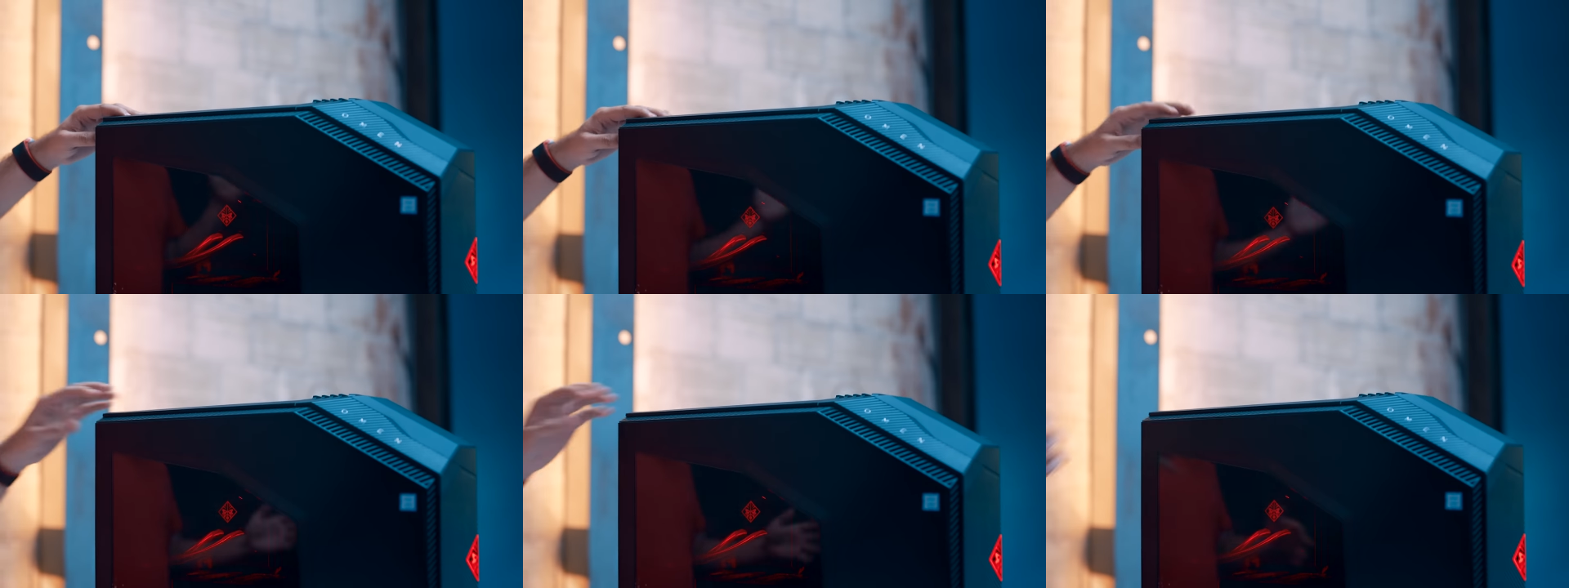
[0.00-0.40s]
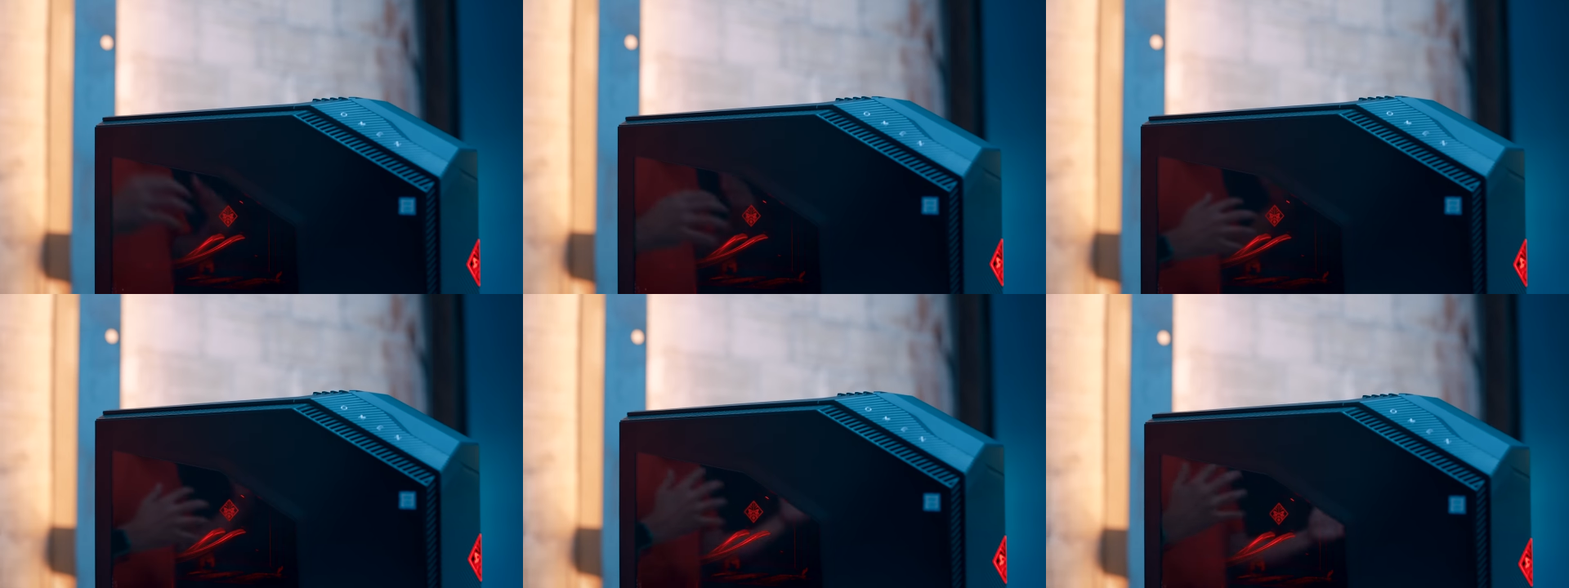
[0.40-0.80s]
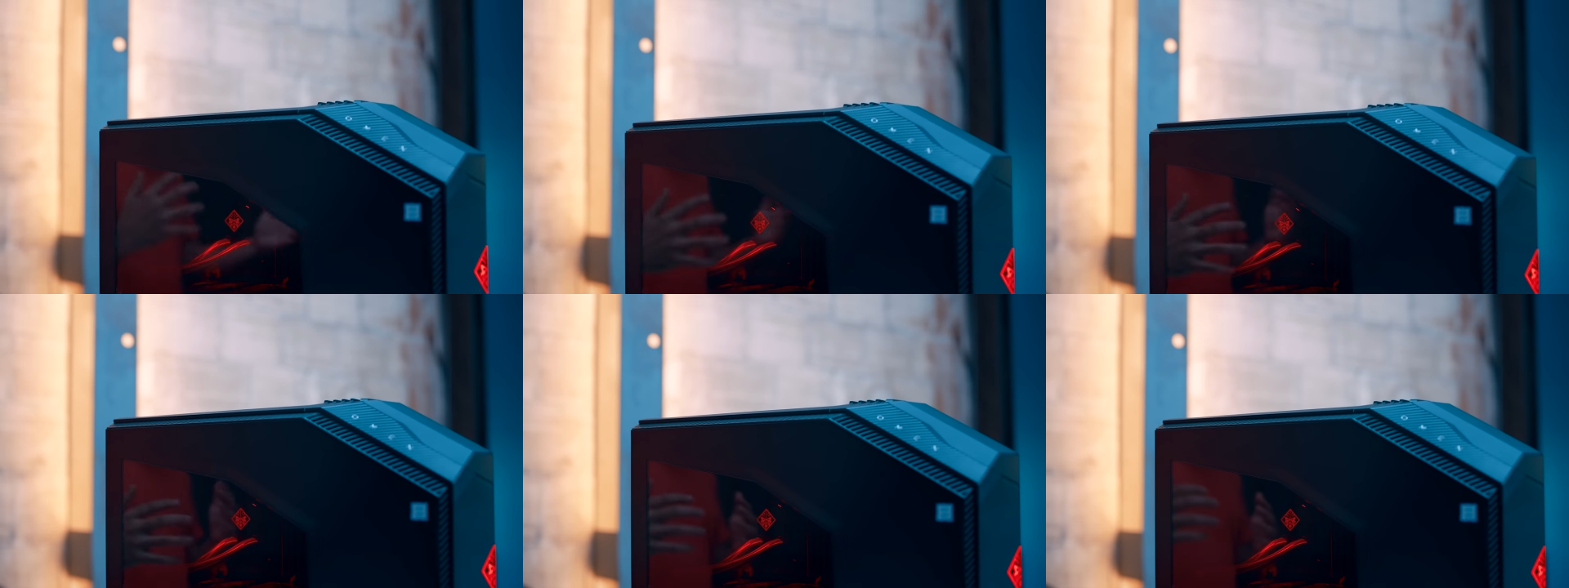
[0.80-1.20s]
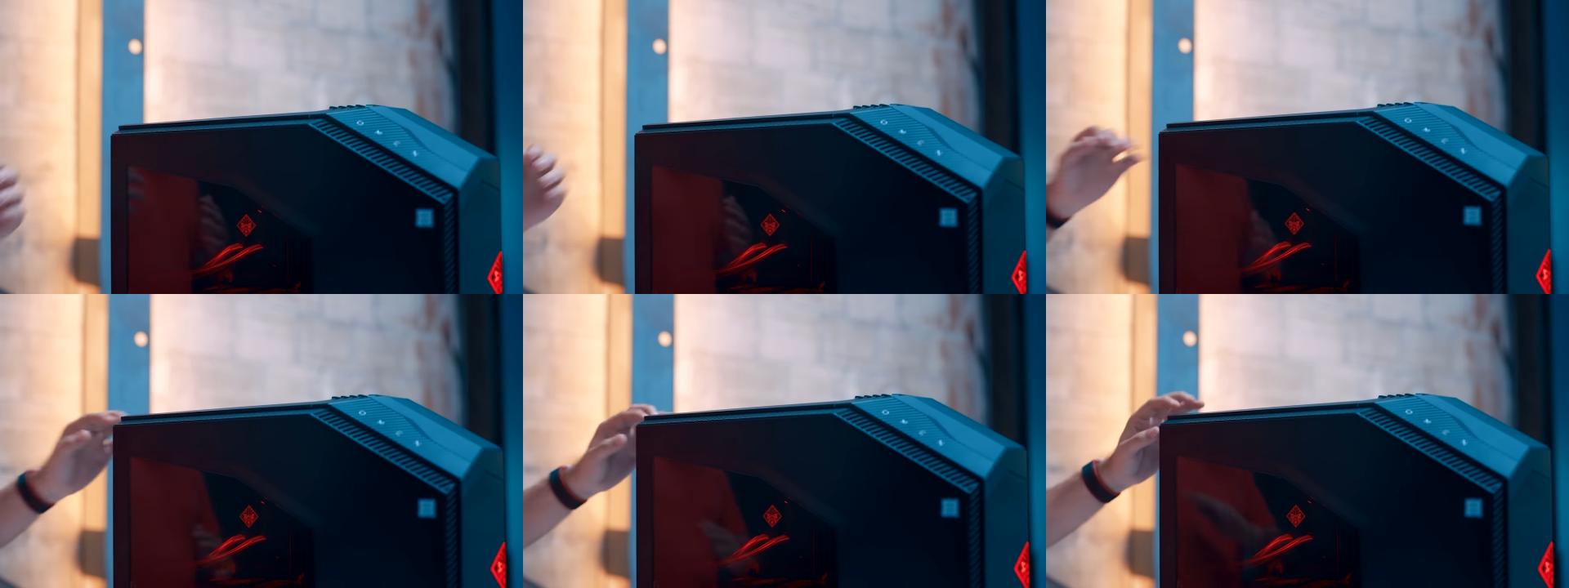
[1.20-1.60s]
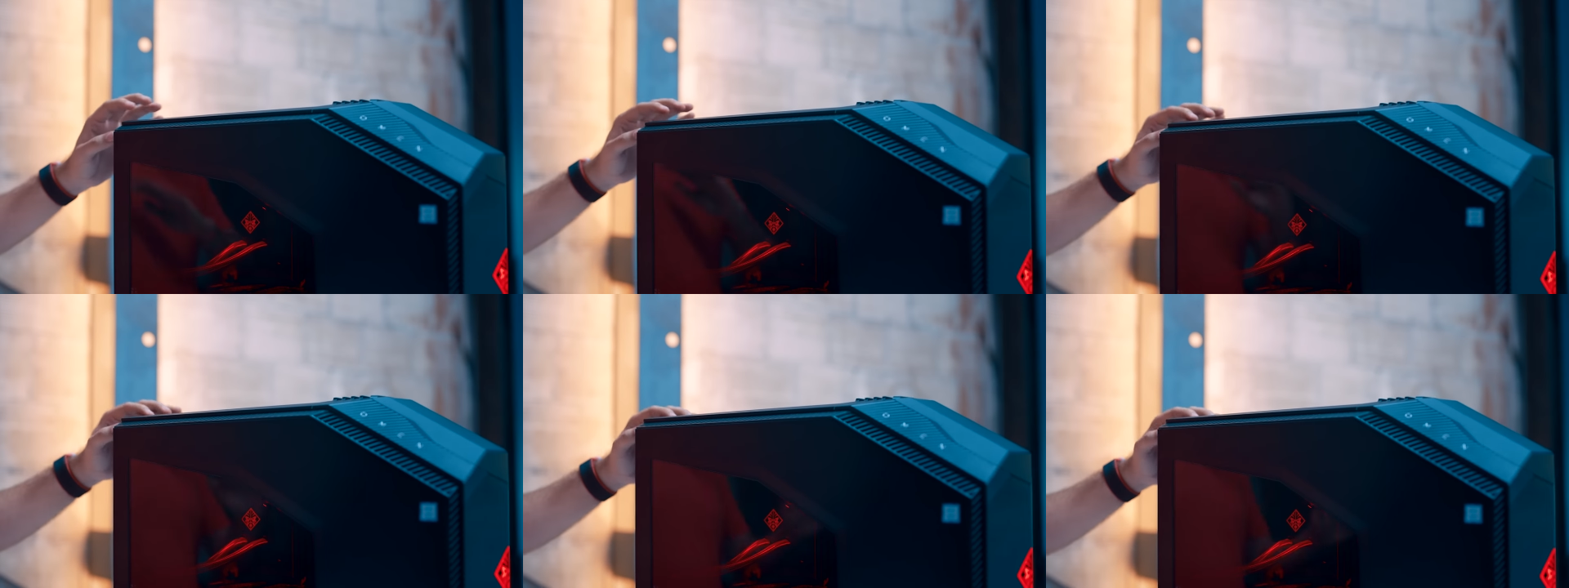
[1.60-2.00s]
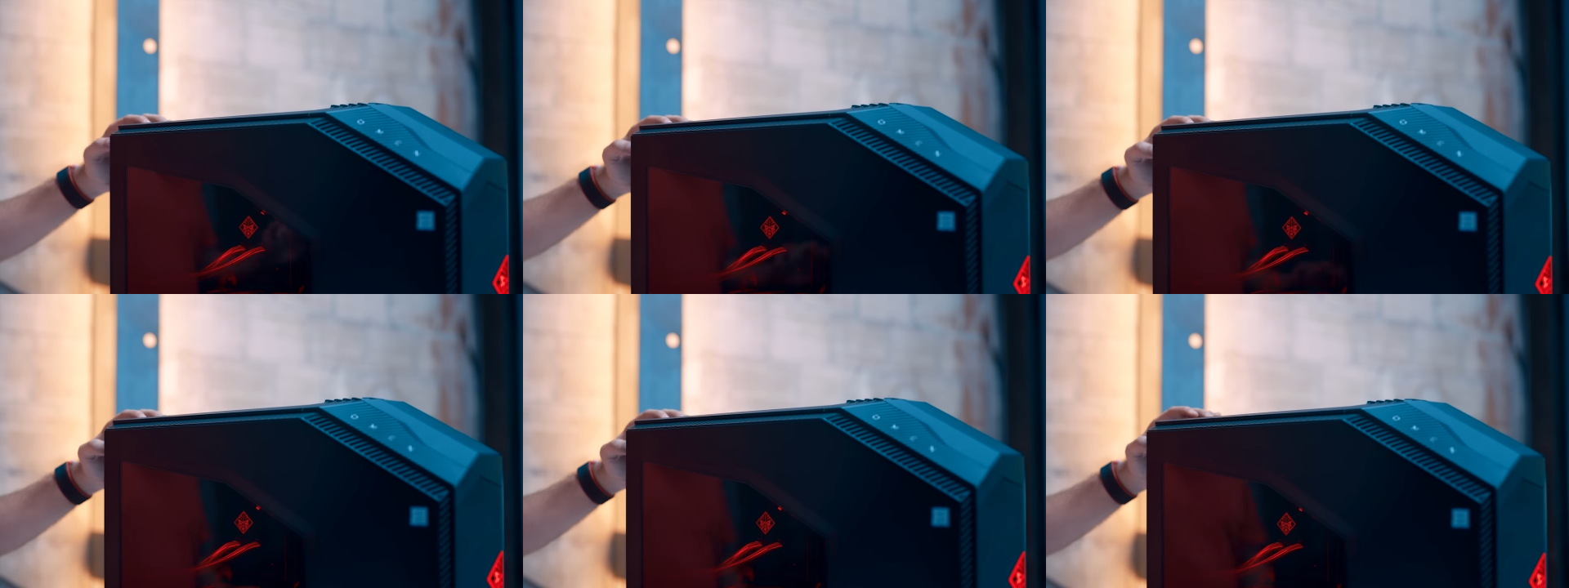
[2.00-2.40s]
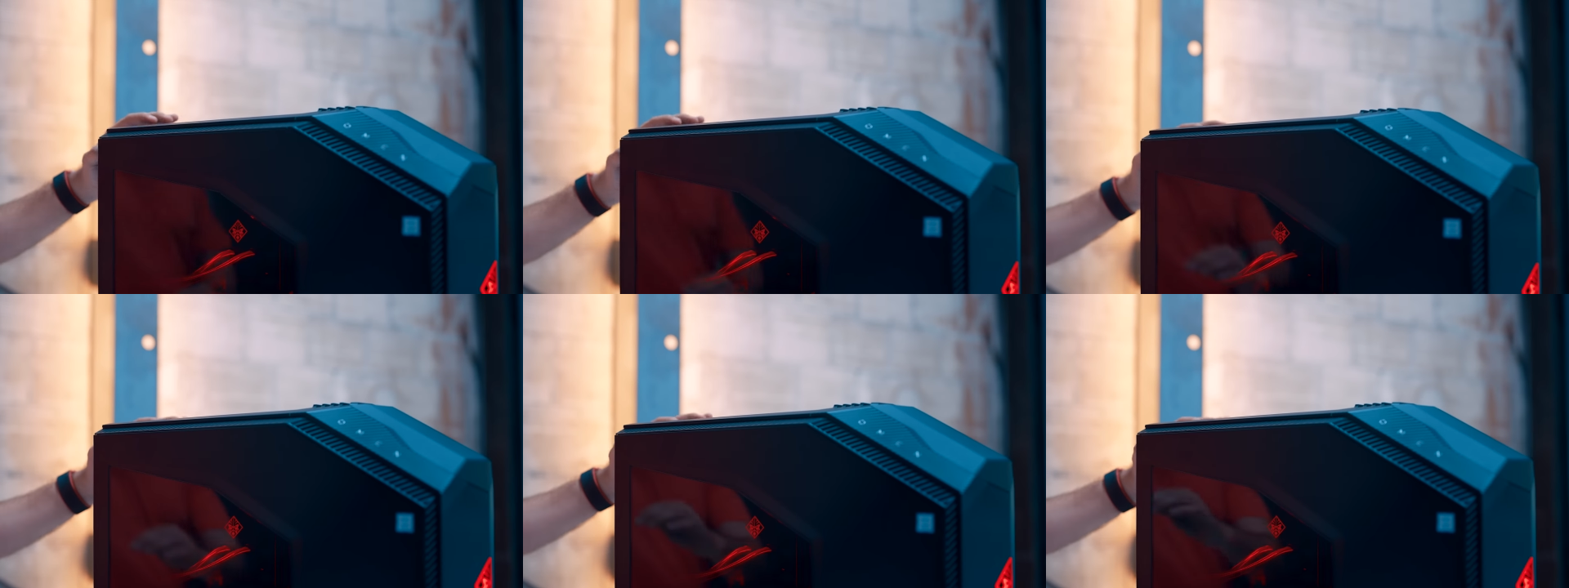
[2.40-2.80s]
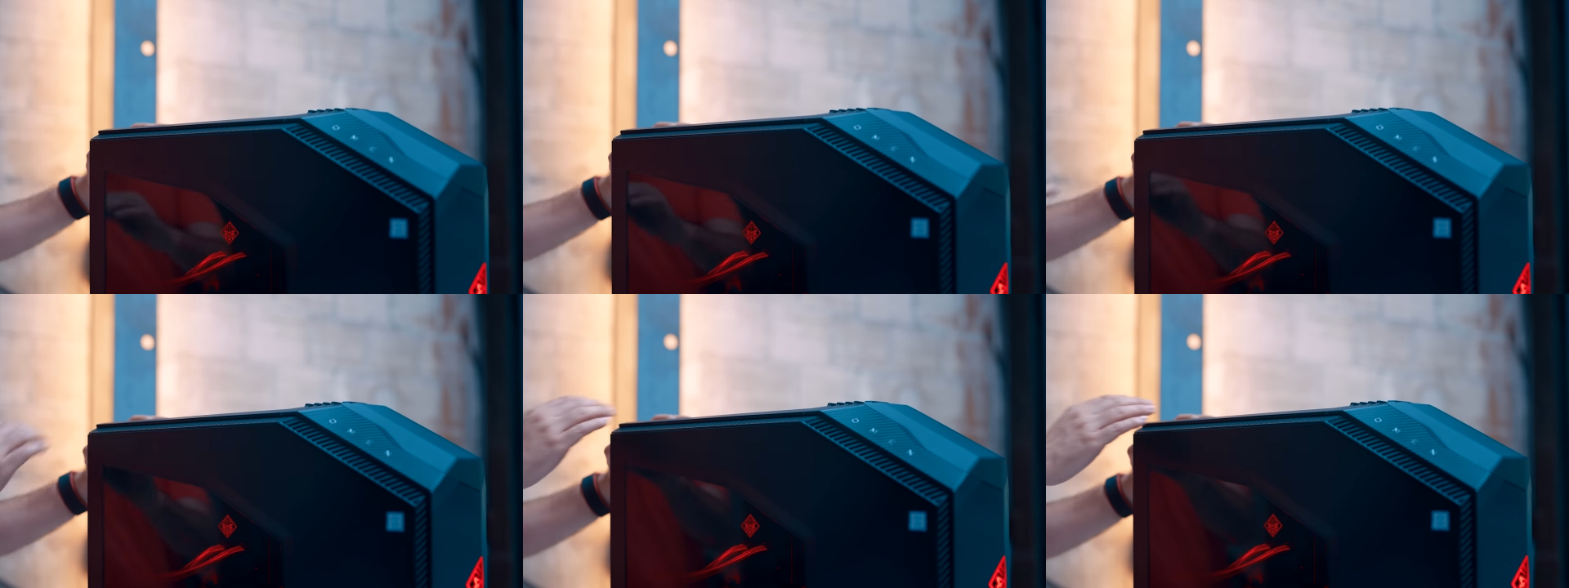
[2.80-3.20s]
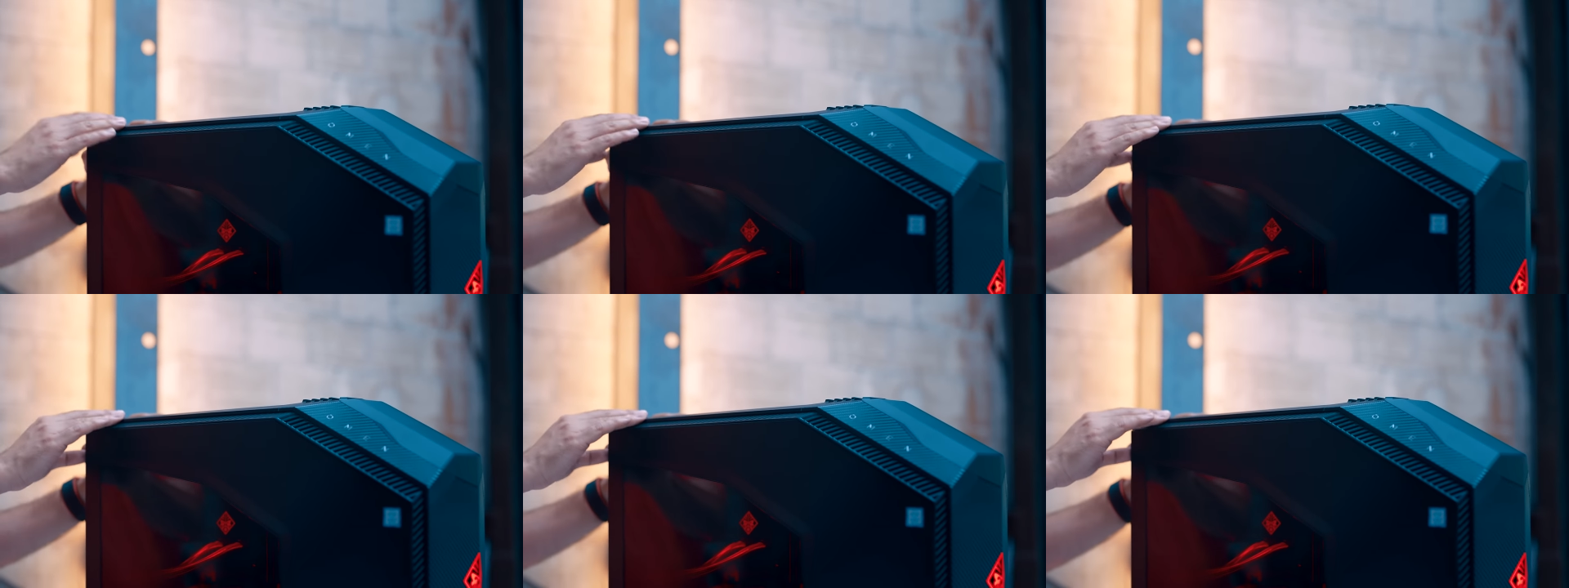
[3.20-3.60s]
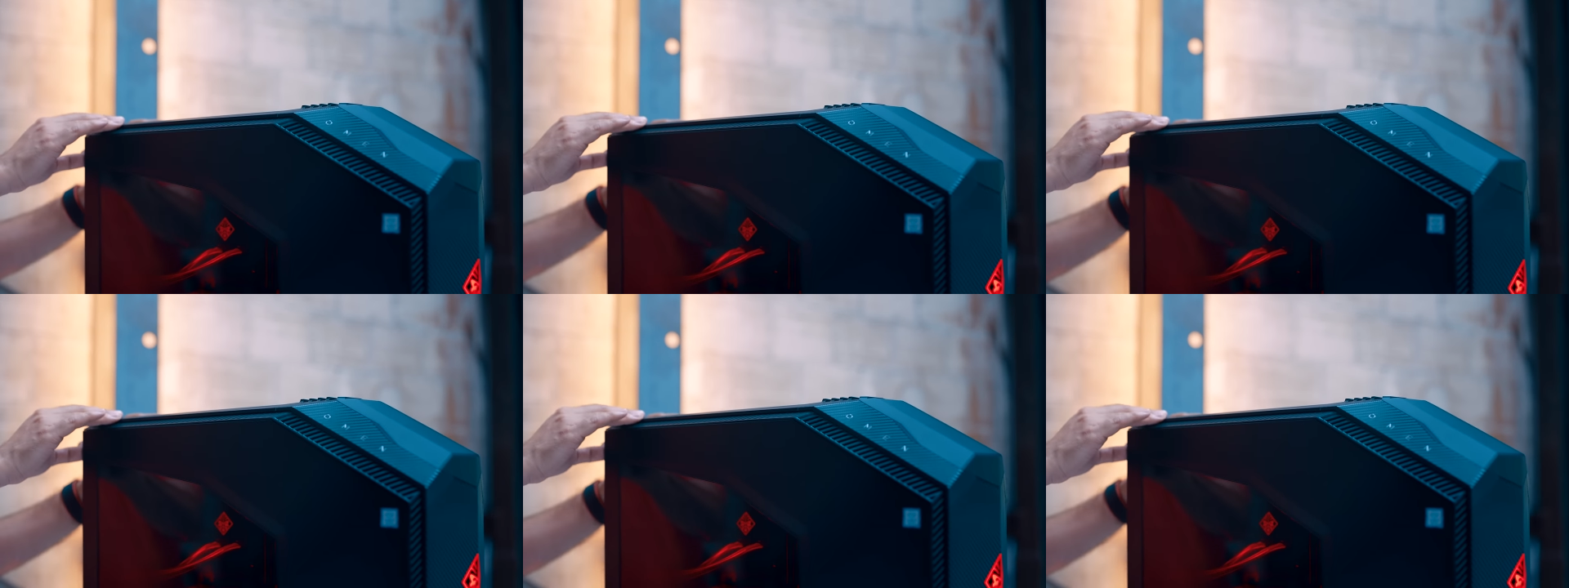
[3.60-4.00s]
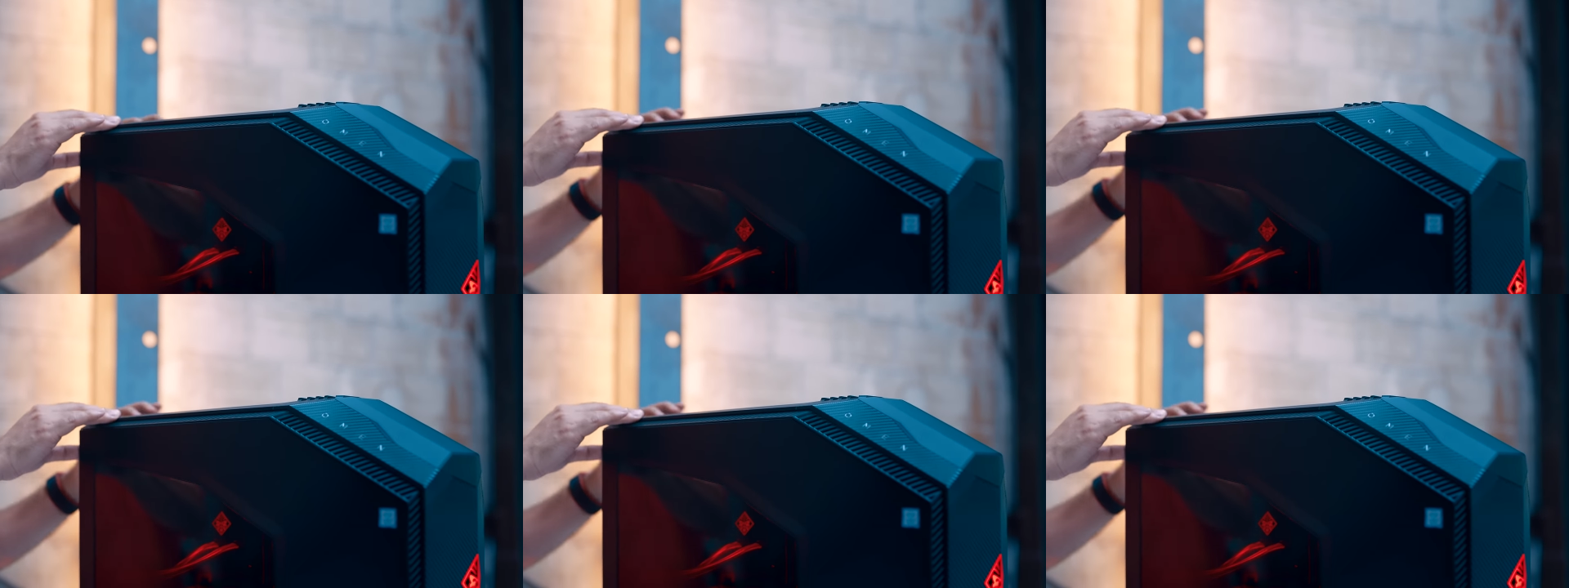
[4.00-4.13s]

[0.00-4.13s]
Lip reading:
No face is visible, so there are no lips to read.